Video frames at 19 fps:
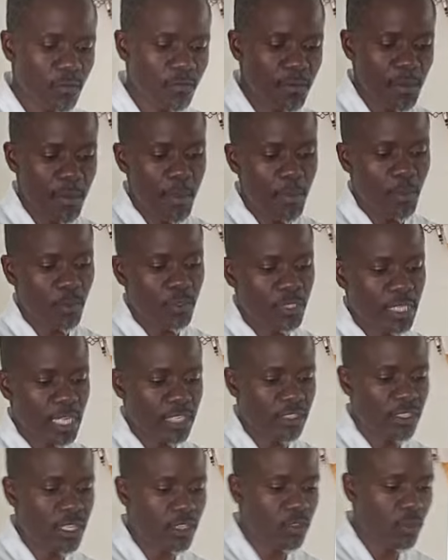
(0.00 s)
of the people will
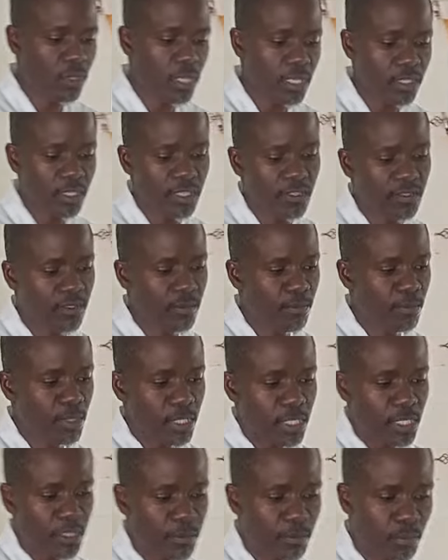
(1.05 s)
touch there. So you can just
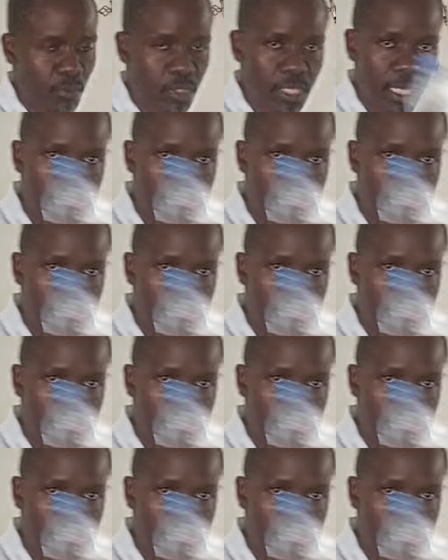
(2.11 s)
simply just put